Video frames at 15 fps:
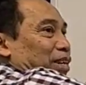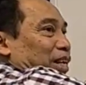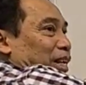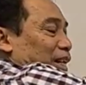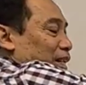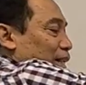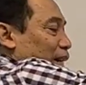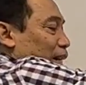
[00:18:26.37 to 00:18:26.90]
the
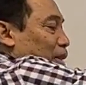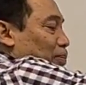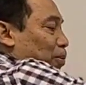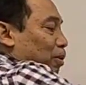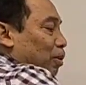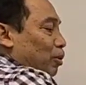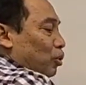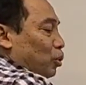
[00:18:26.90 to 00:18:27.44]
adult
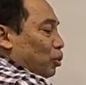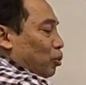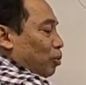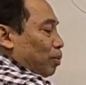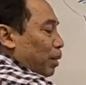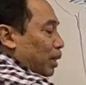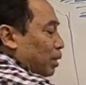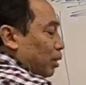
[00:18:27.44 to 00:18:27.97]
produce
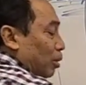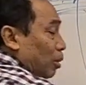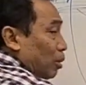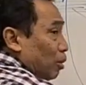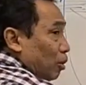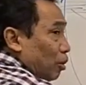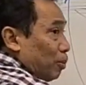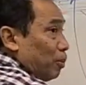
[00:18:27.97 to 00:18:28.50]
too much
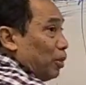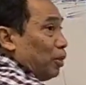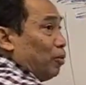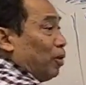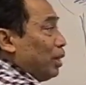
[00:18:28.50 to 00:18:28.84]
growth hormone,